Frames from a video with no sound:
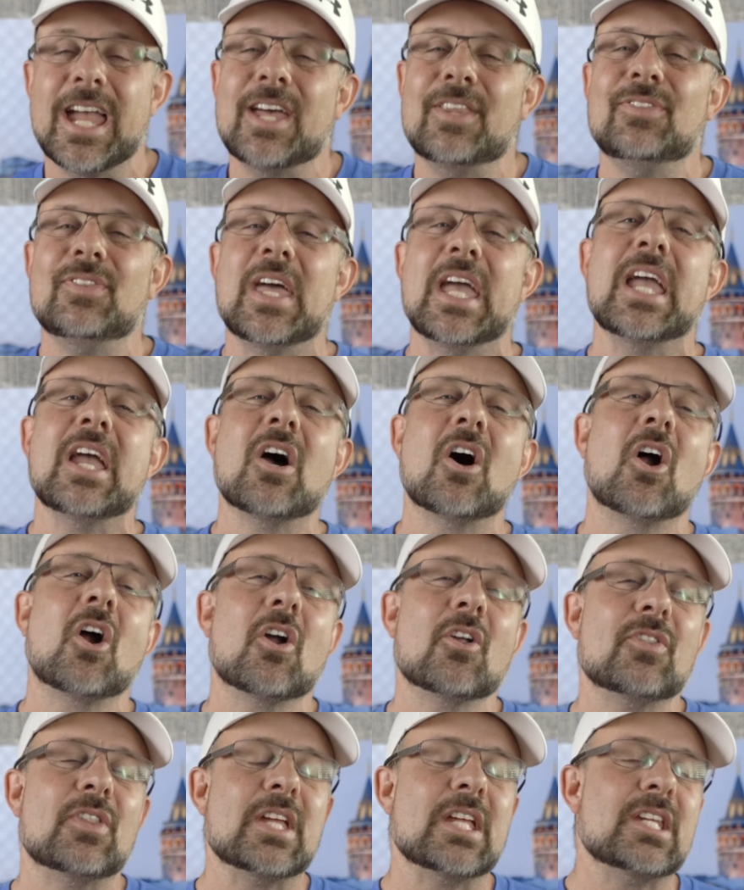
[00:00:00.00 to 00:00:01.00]
and they
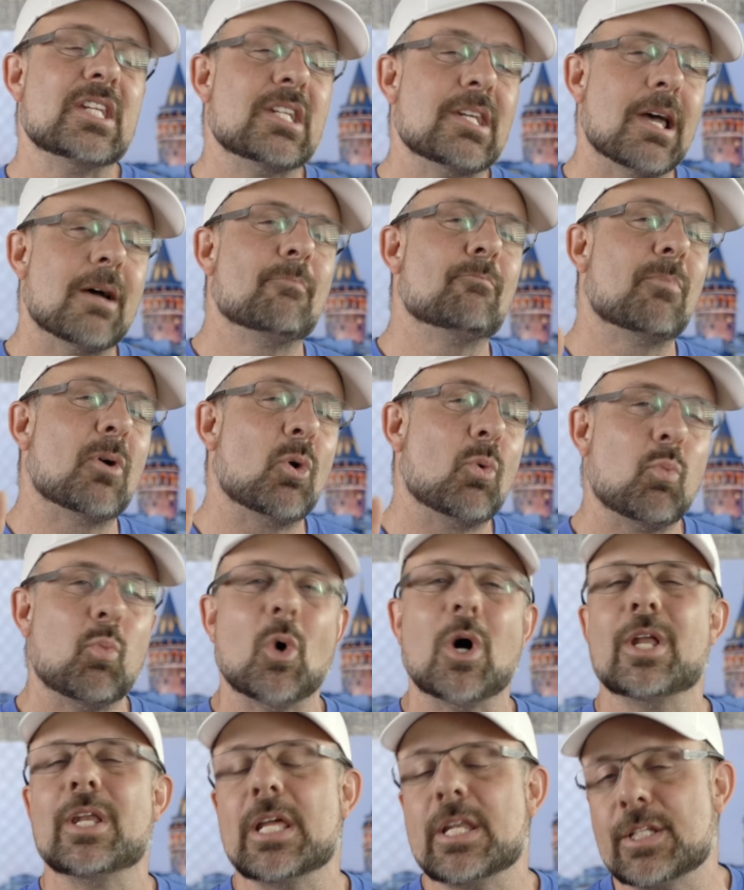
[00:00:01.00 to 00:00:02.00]
are the number
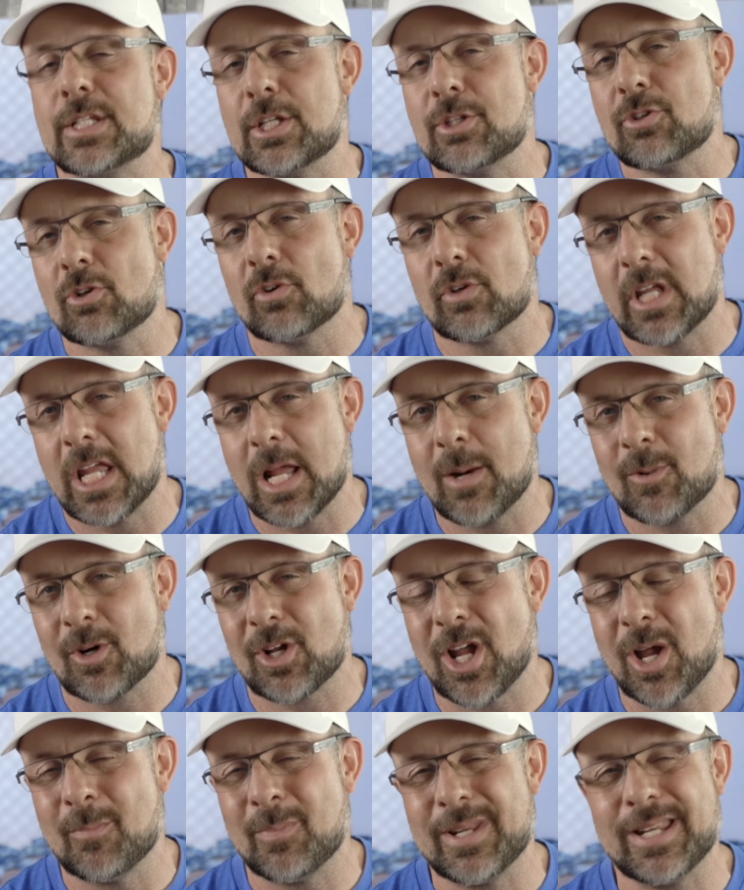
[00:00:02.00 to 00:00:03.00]
one digital camera
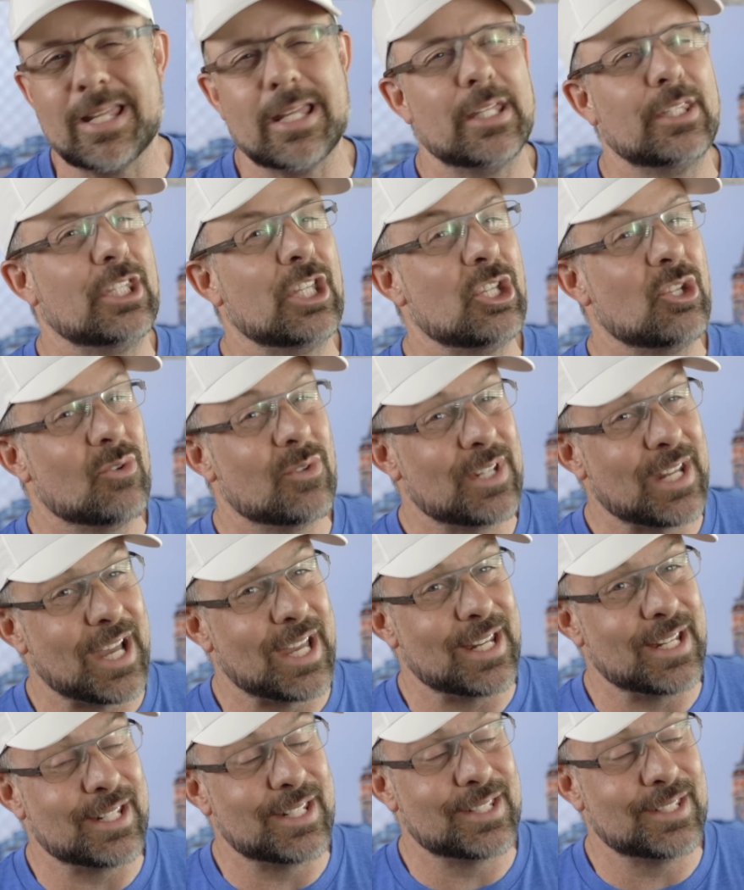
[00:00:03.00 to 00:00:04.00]
company in the United